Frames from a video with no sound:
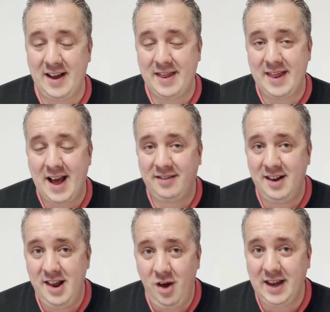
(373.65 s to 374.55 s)
and that's
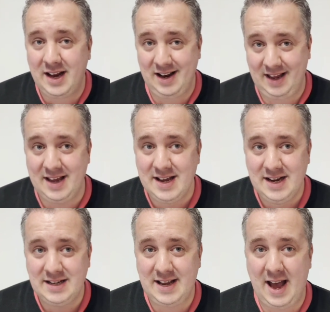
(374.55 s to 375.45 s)
likely
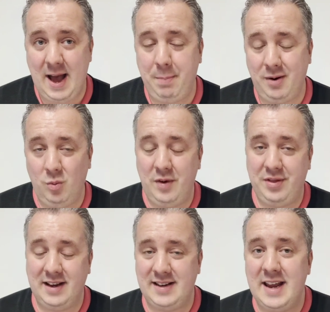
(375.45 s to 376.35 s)
to happen with
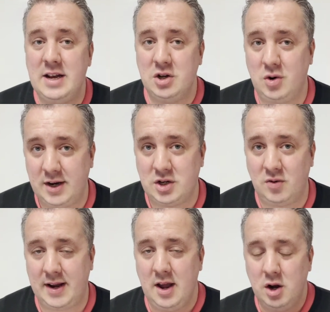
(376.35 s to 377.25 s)
this interest
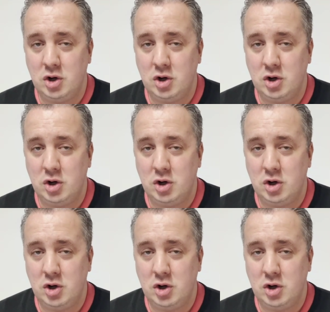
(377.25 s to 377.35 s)
rate